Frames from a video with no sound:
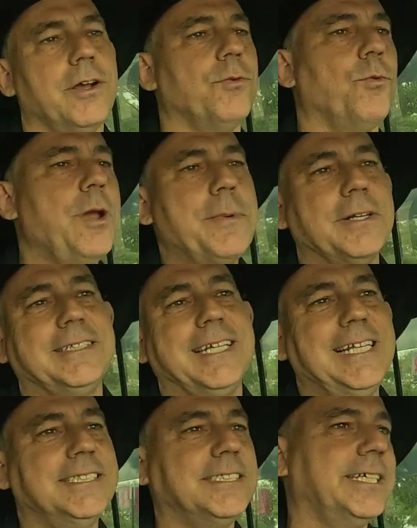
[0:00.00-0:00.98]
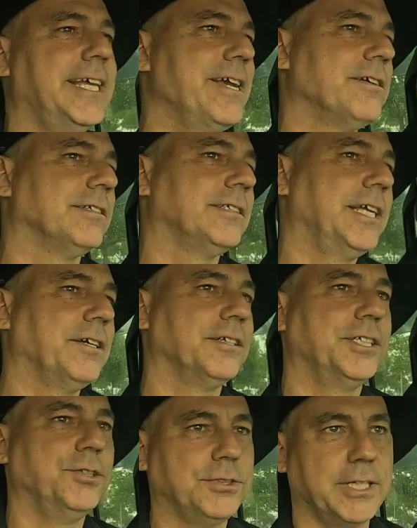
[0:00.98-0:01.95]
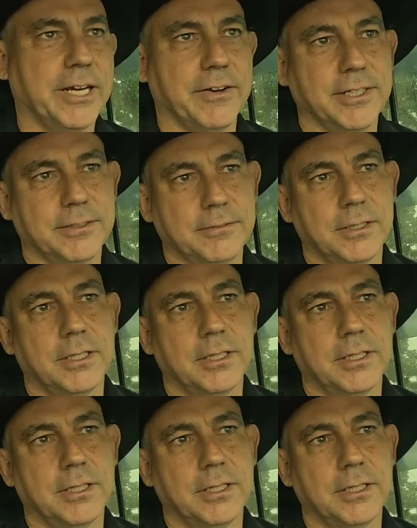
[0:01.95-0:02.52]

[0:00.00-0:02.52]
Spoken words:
we've been teasing here in Houston area